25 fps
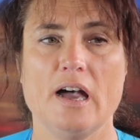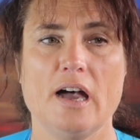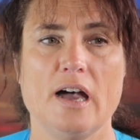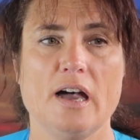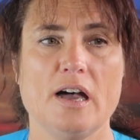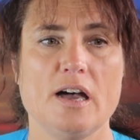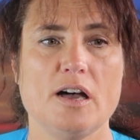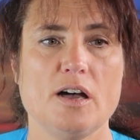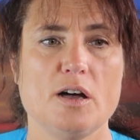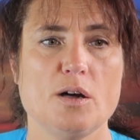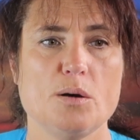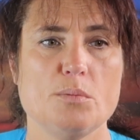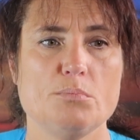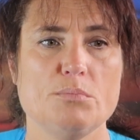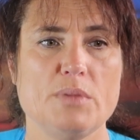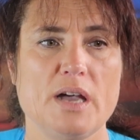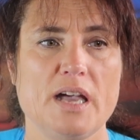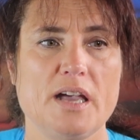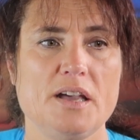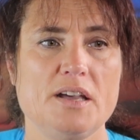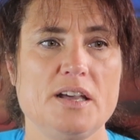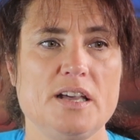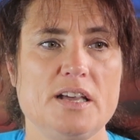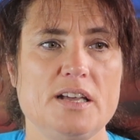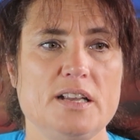
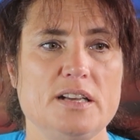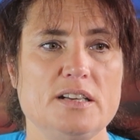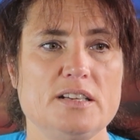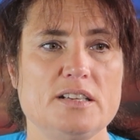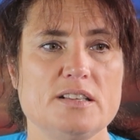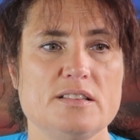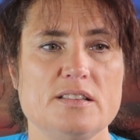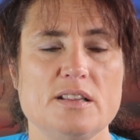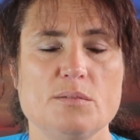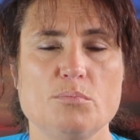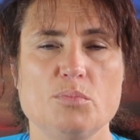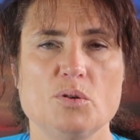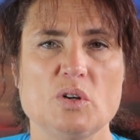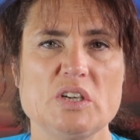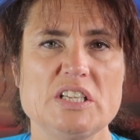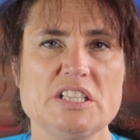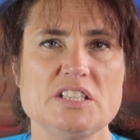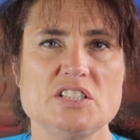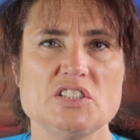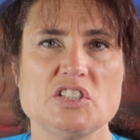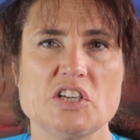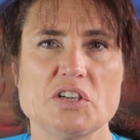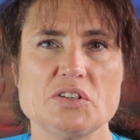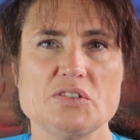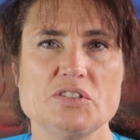And their
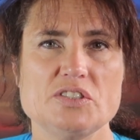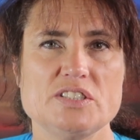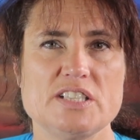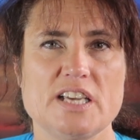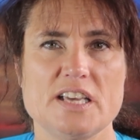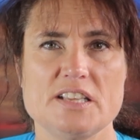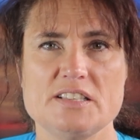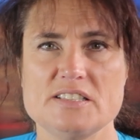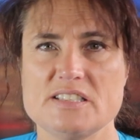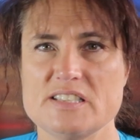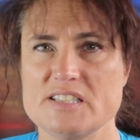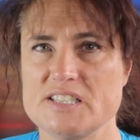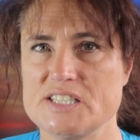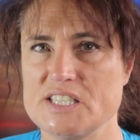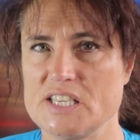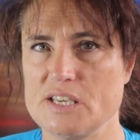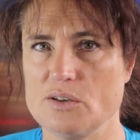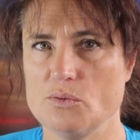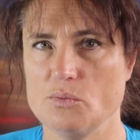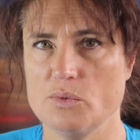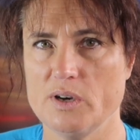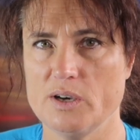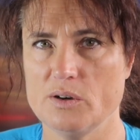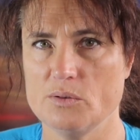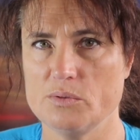bodies don't tend to
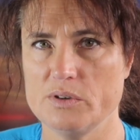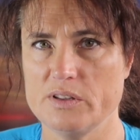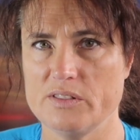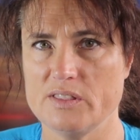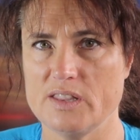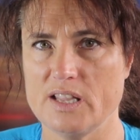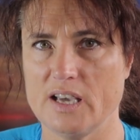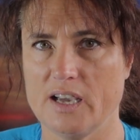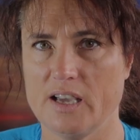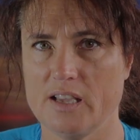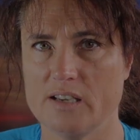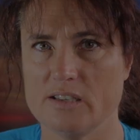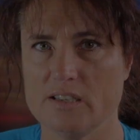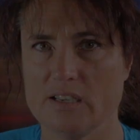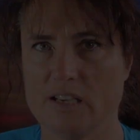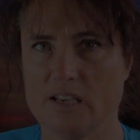sit well with that.